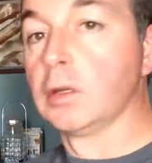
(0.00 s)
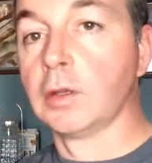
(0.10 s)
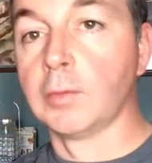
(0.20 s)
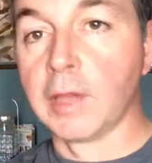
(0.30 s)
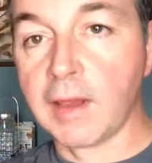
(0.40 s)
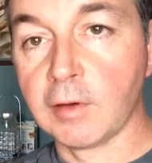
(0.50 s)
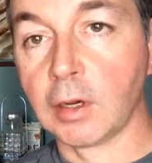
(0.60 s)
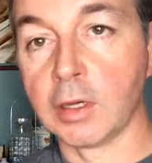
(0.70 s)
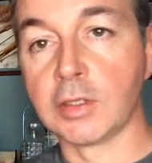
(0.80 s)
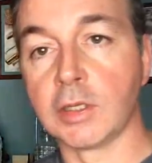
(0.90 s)
there we have it,
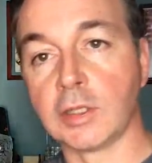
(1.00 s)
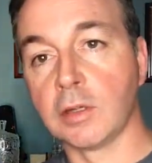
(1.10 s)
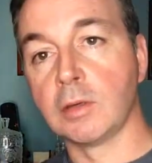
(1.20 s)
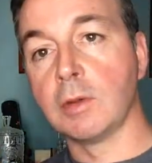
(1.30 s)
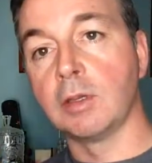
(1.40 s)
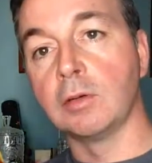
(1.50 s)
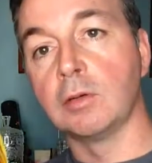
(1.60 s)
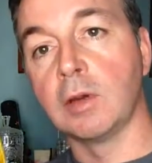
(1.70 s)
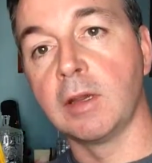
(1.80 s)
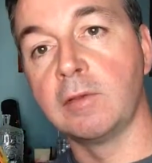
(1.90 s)
guys. That's how you make
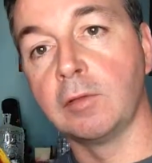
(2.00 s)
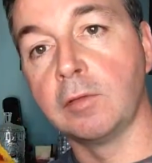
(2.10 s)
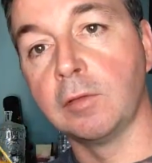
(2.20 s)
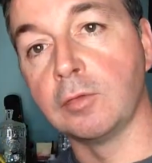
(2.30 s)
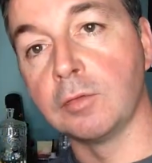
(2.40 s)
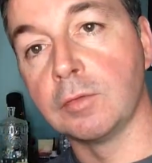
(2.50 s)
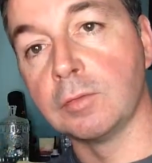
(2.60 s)
your flu-flus.